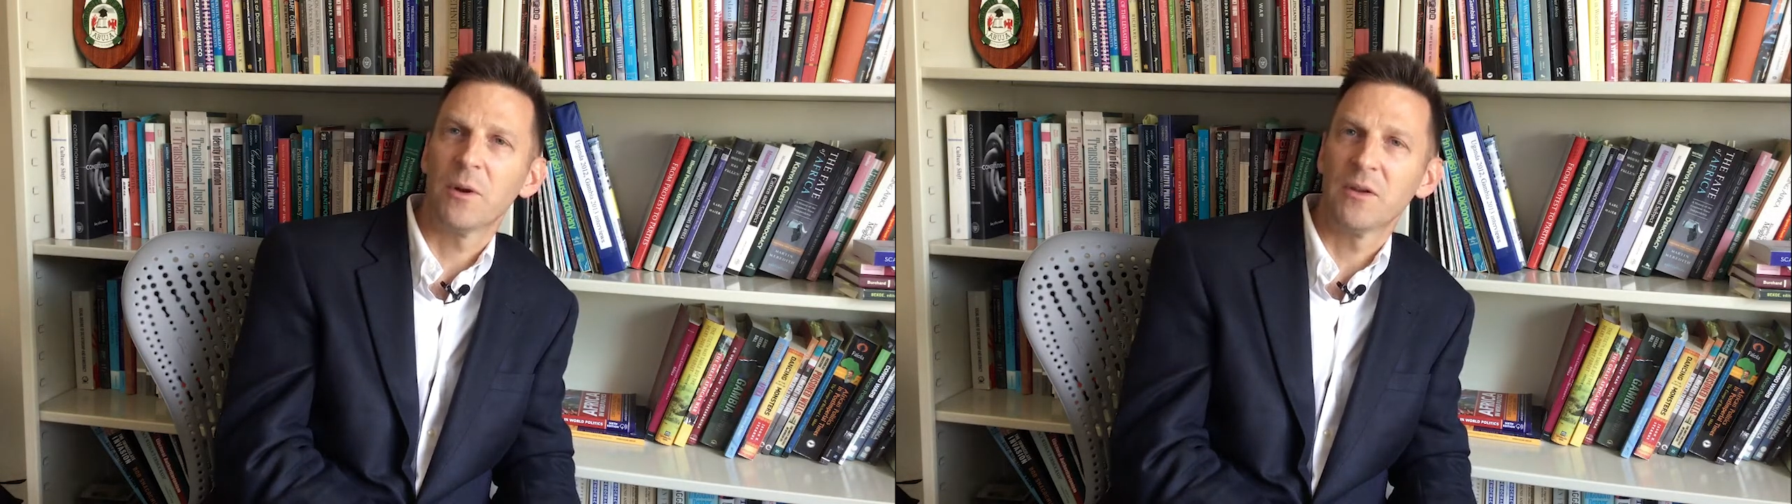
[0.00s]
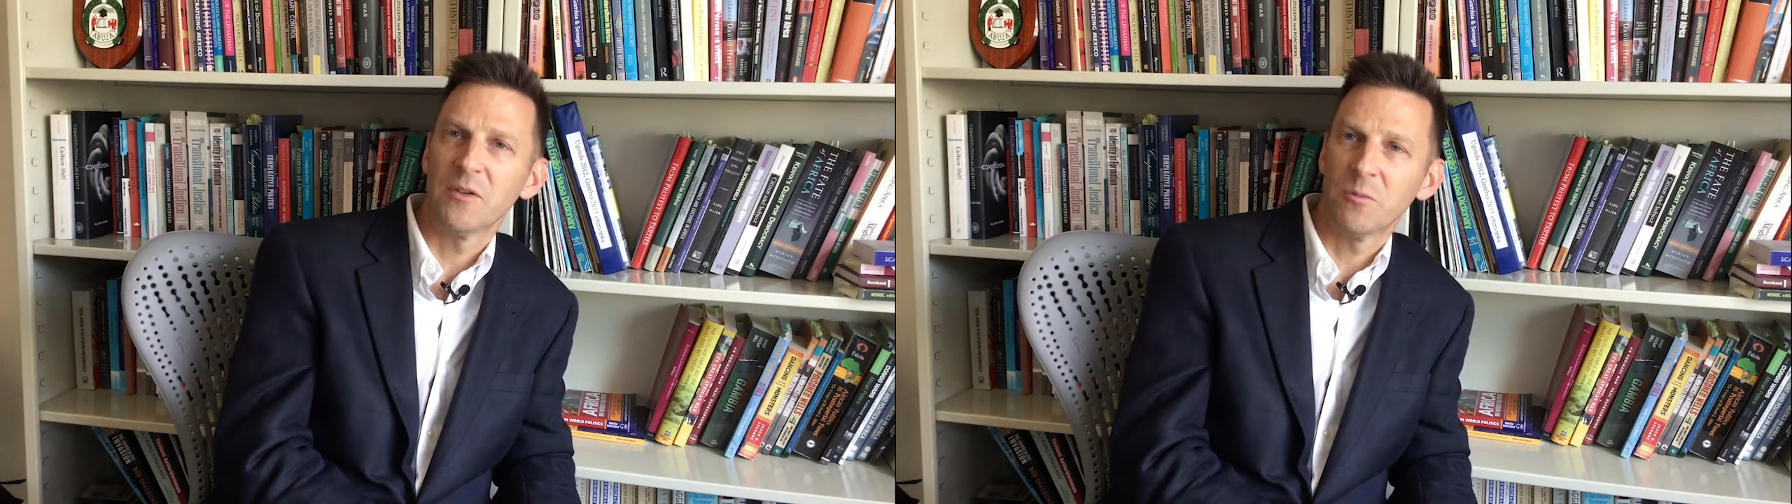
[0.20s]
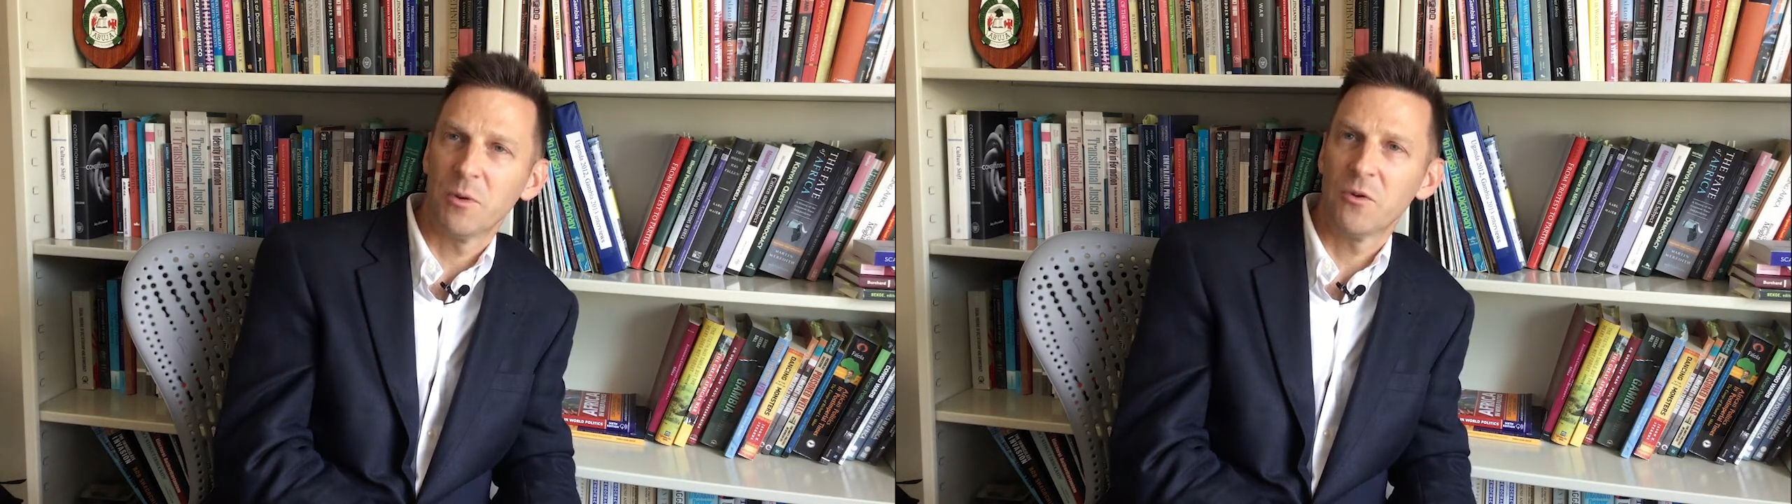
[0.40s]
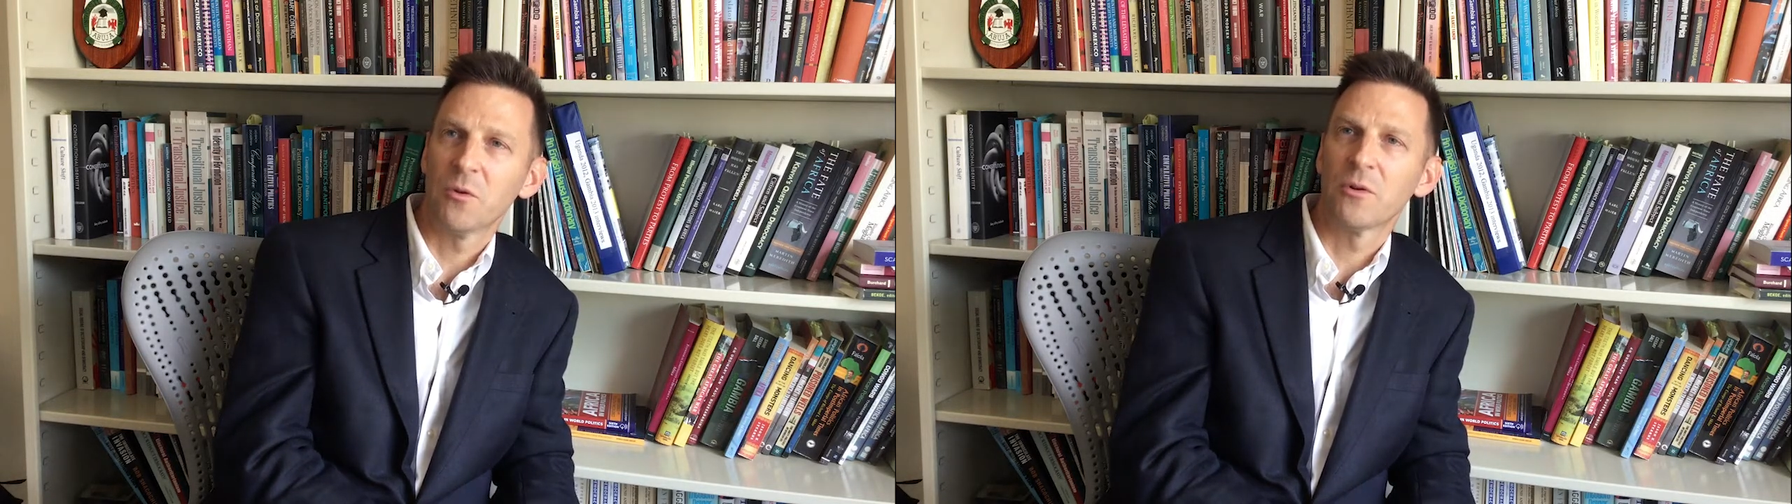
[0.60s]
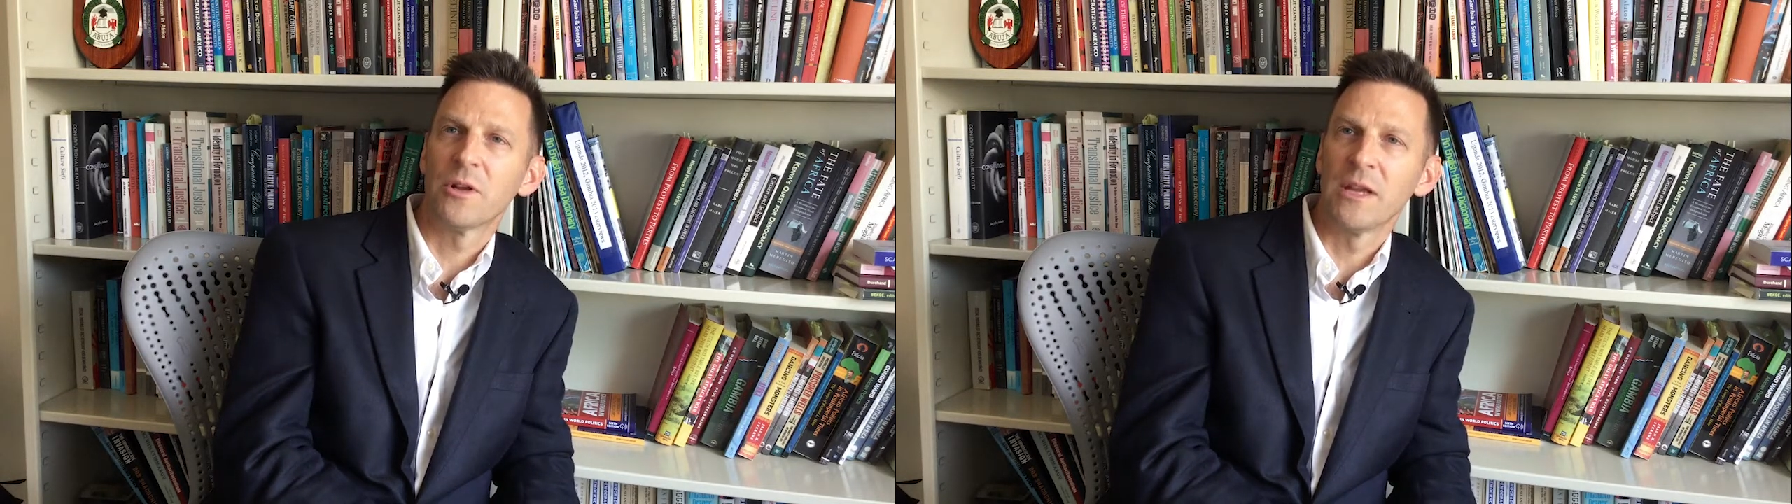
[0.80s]

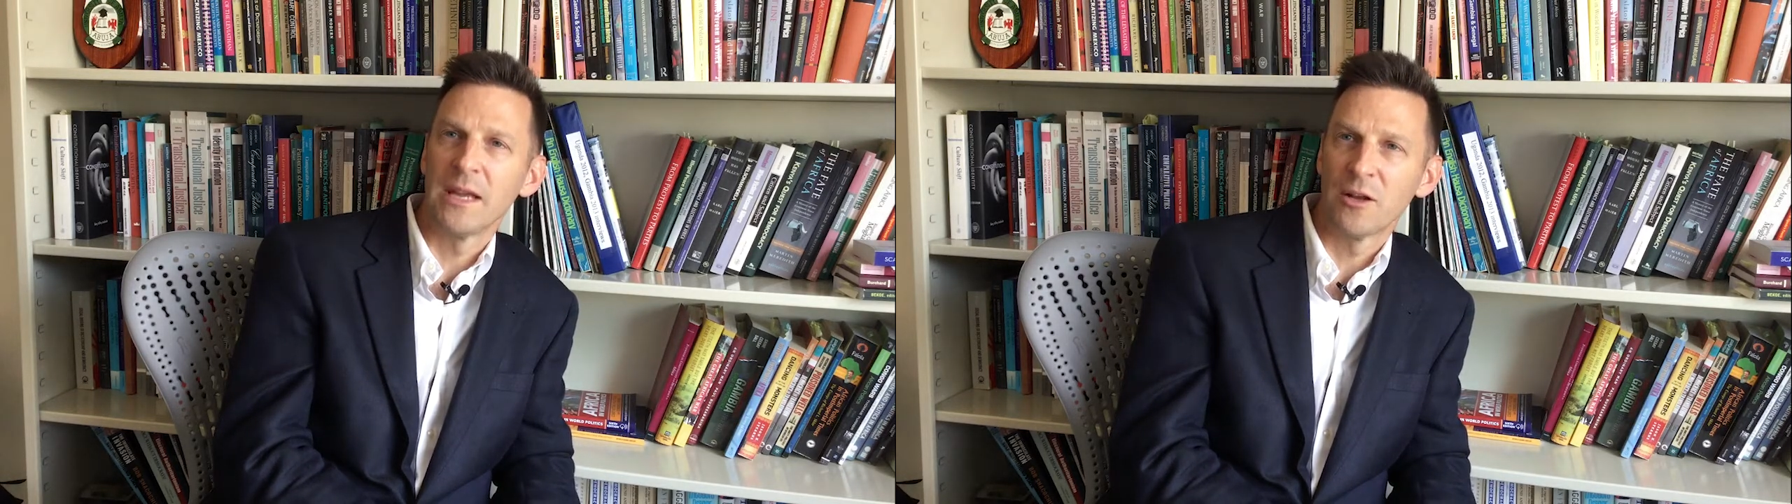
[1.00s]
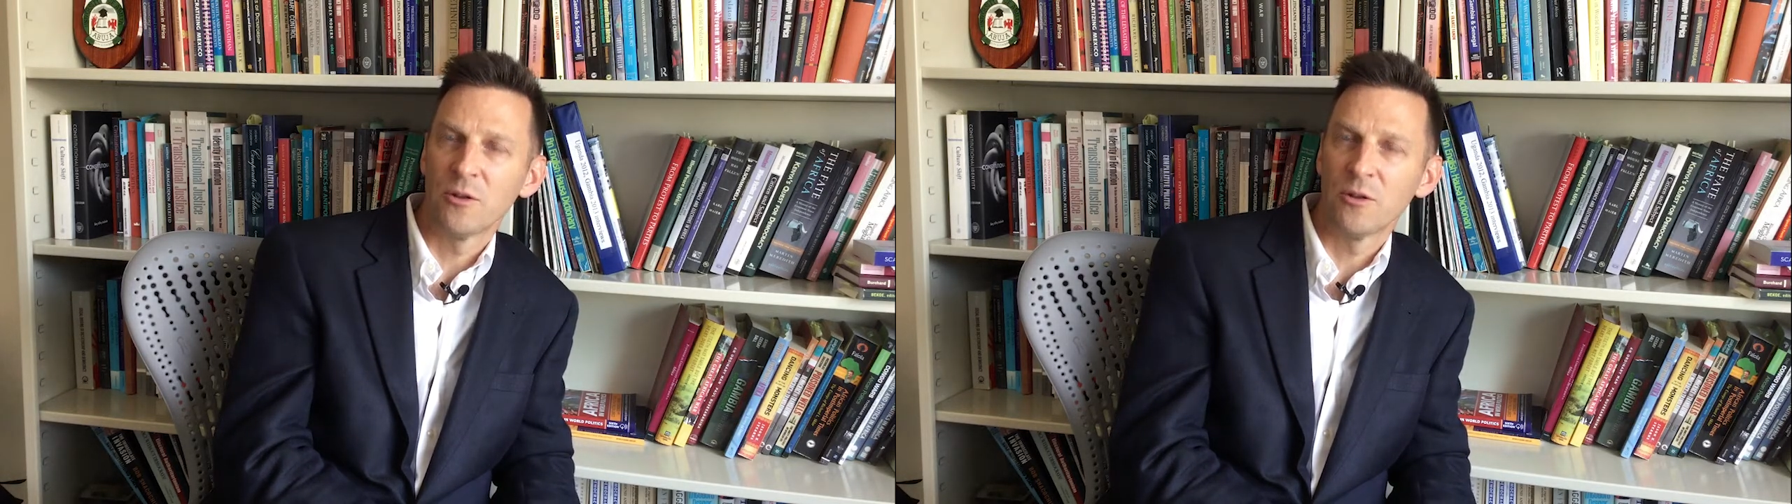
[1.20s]
participatory,